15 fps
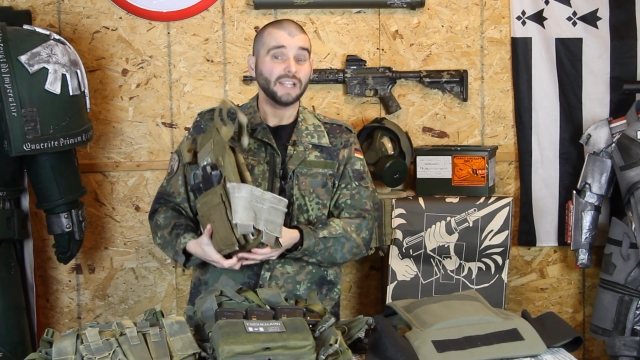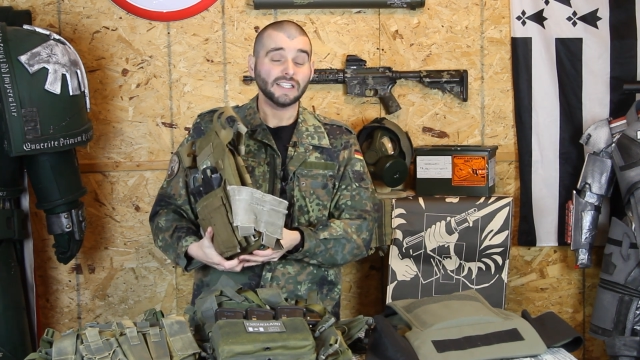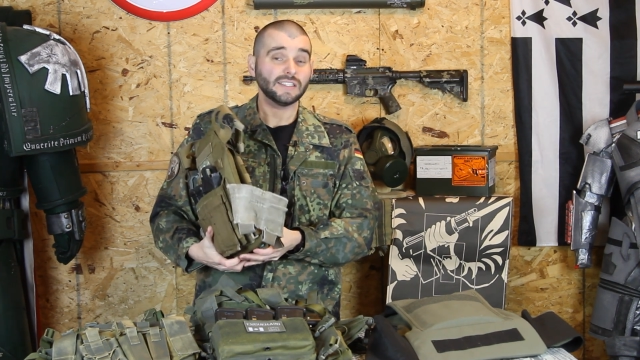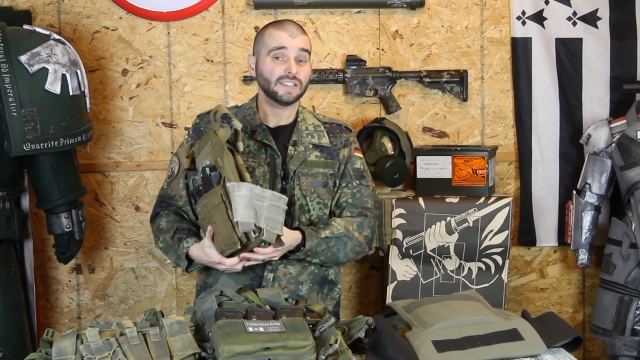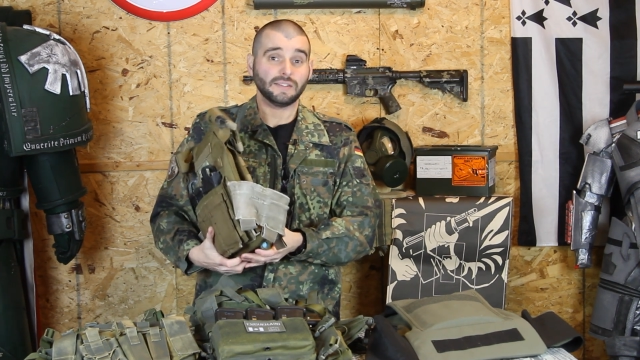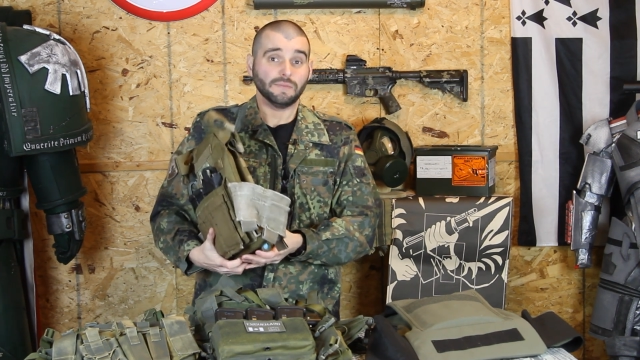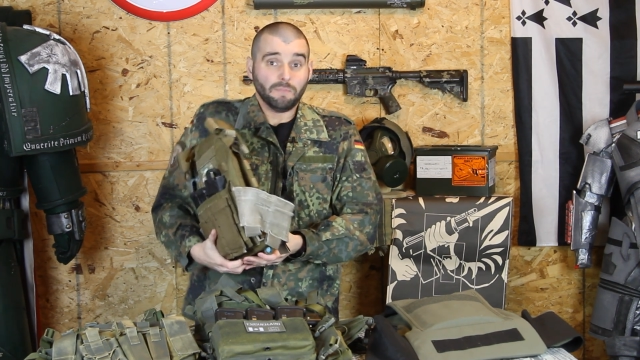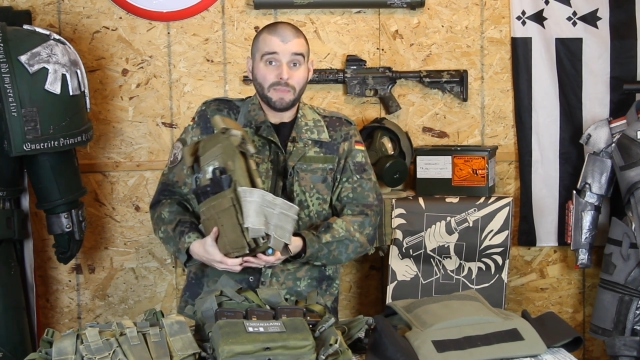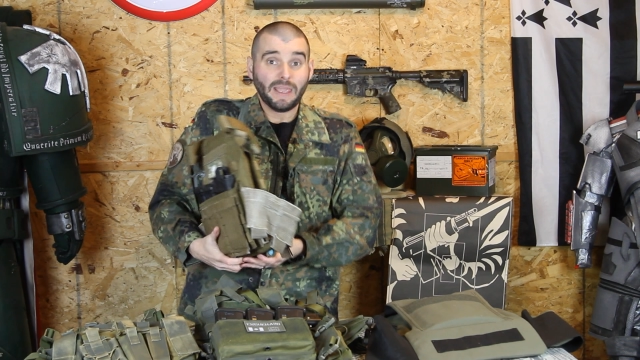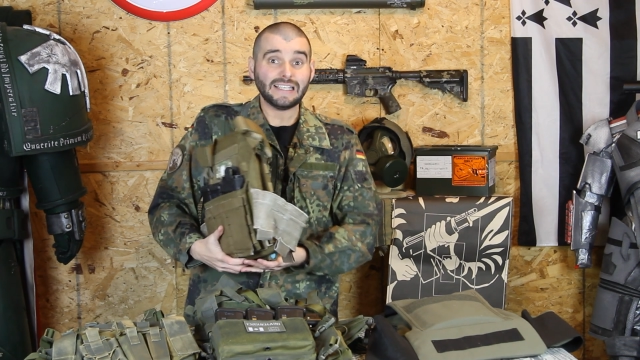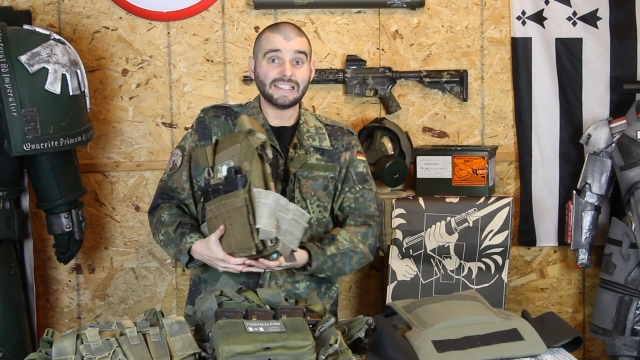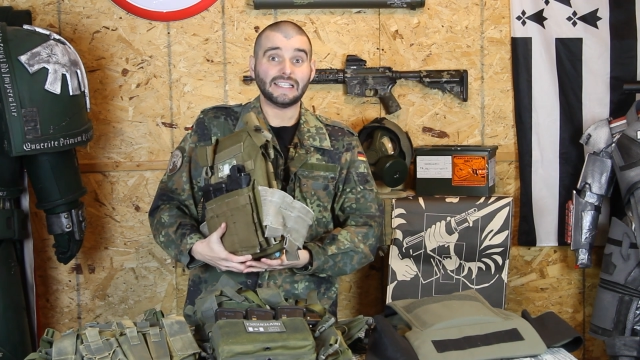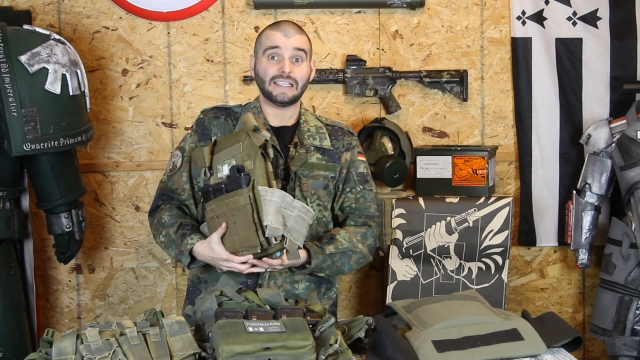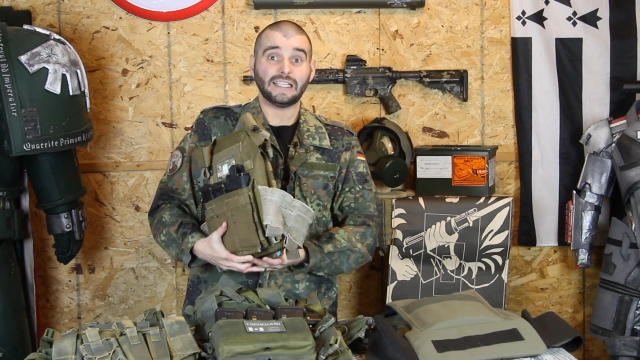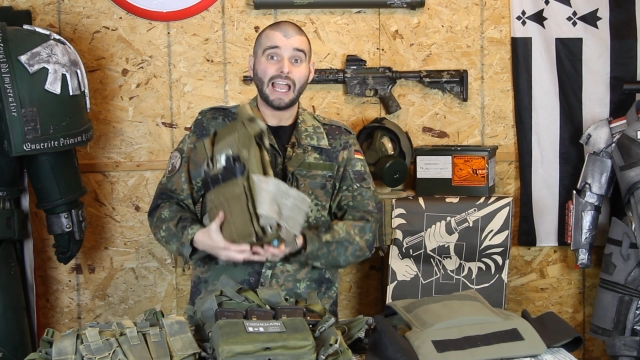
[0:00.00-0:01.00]
and that's
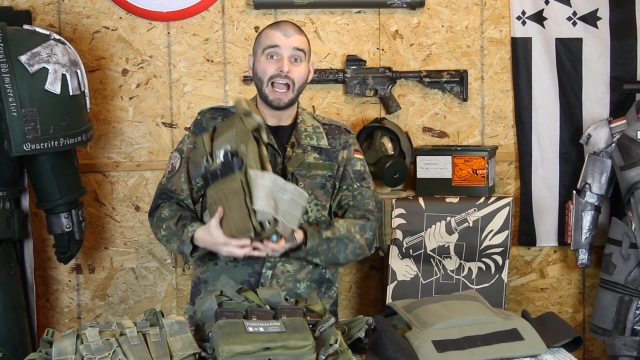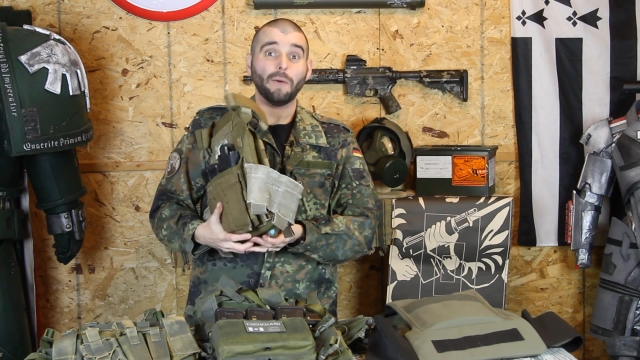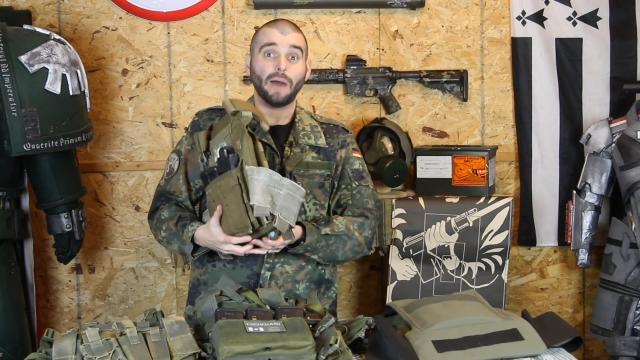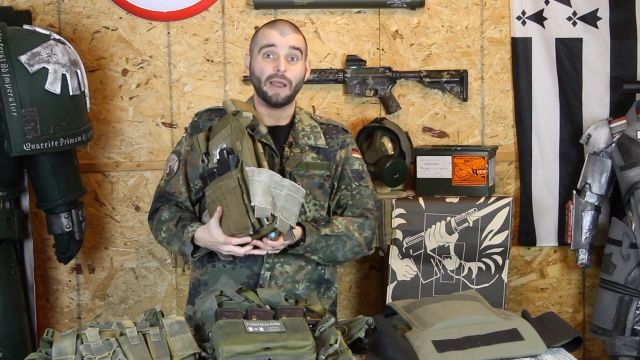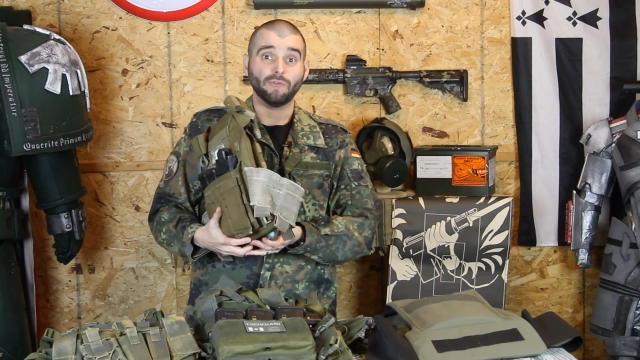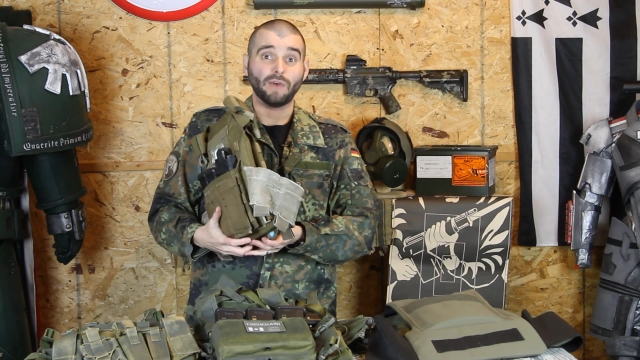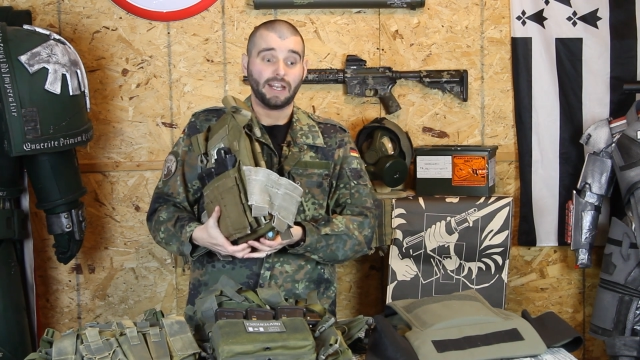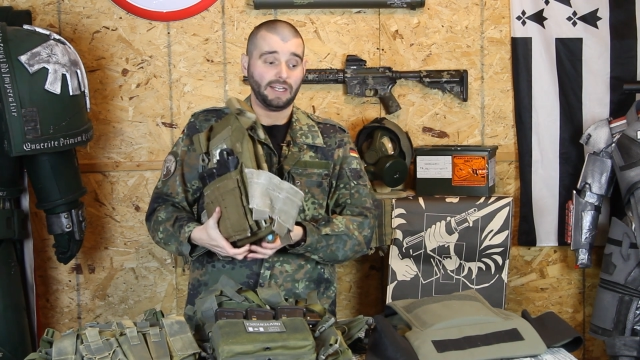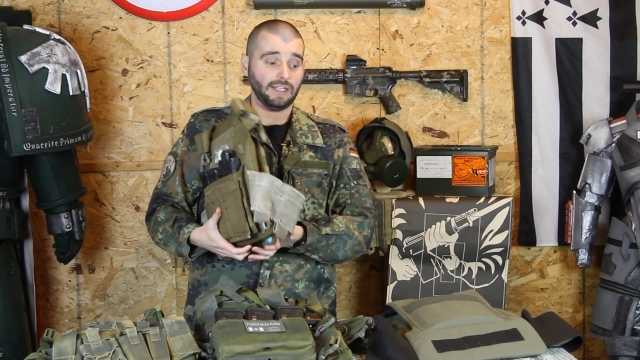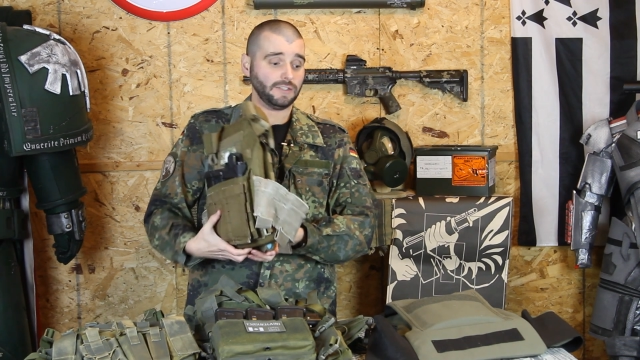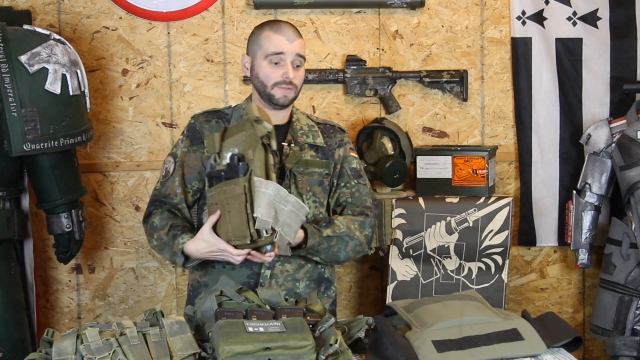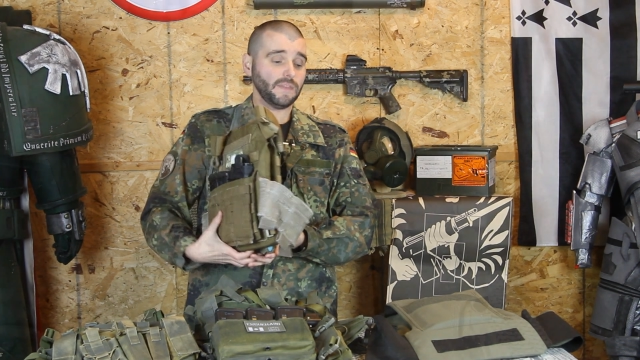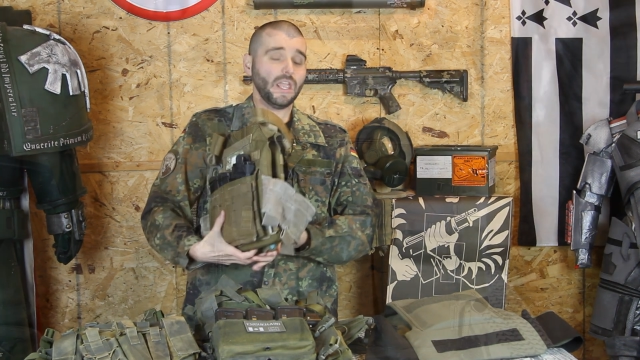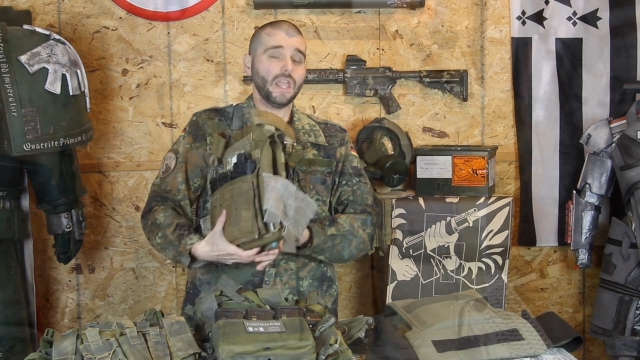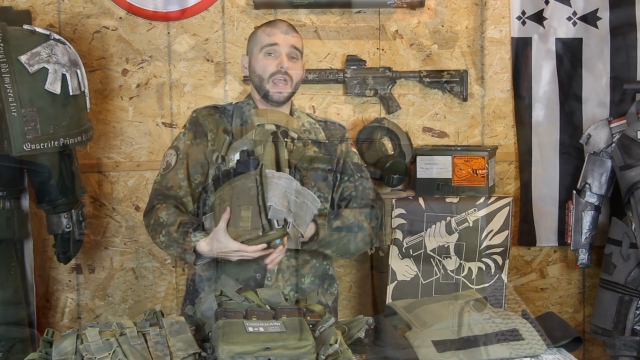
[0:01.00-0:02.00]
basically how I ran
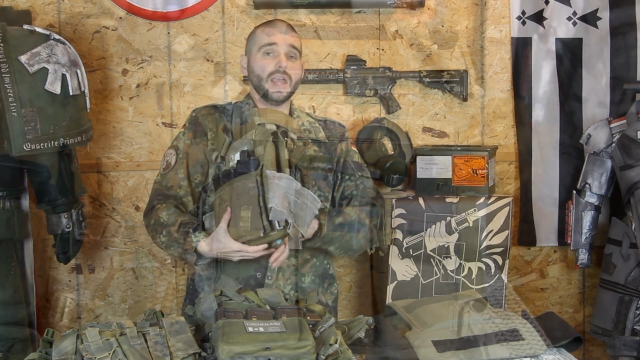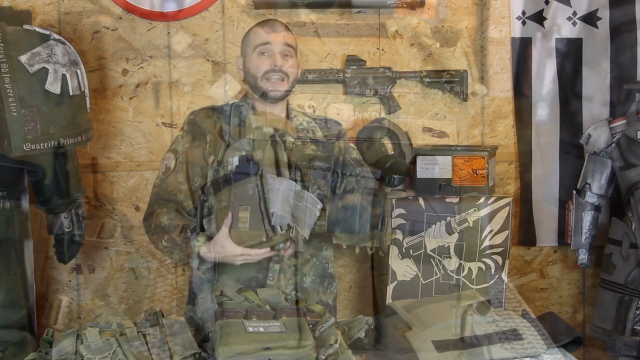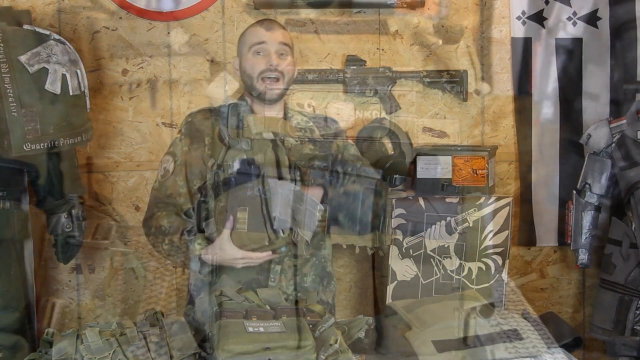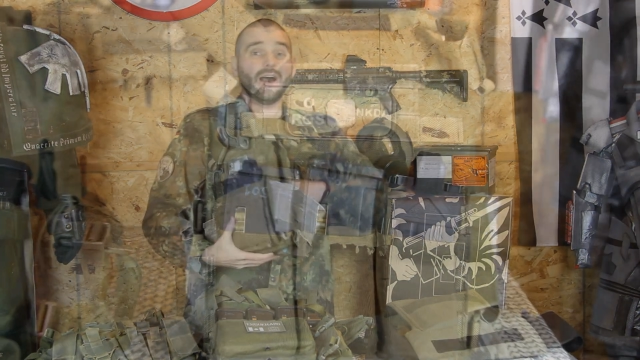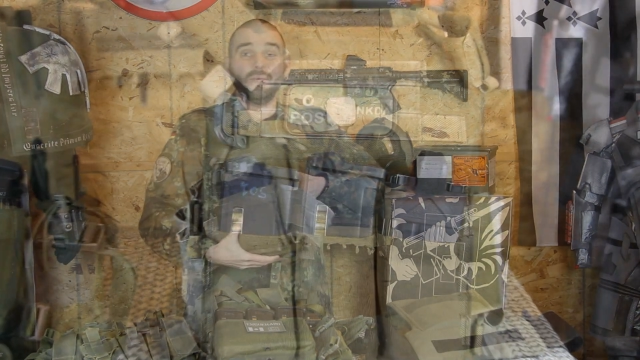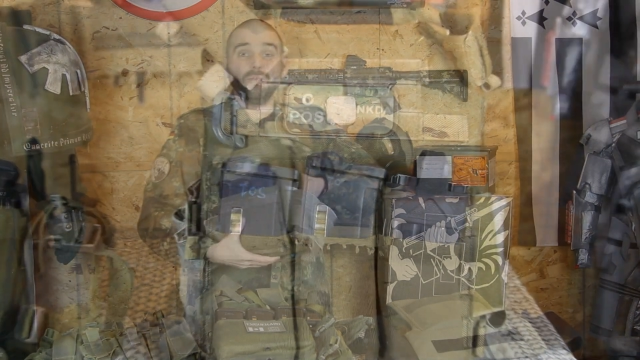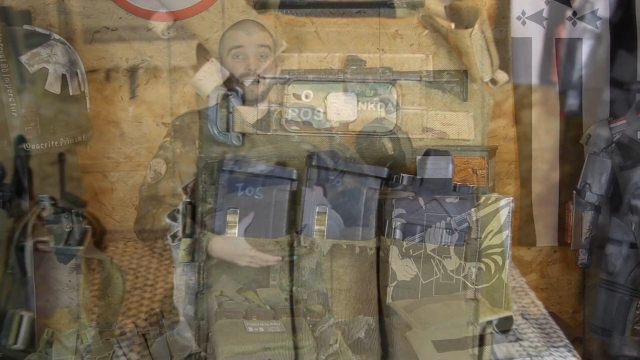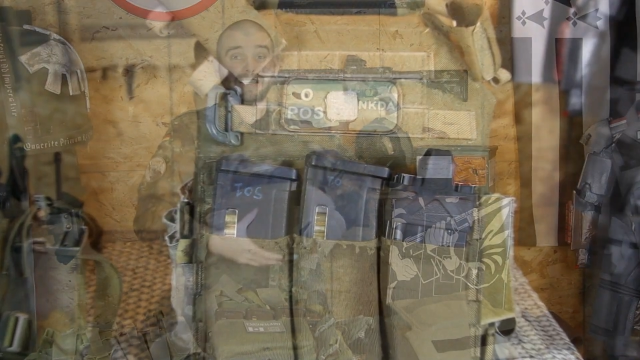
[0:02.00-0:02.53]
it. Now,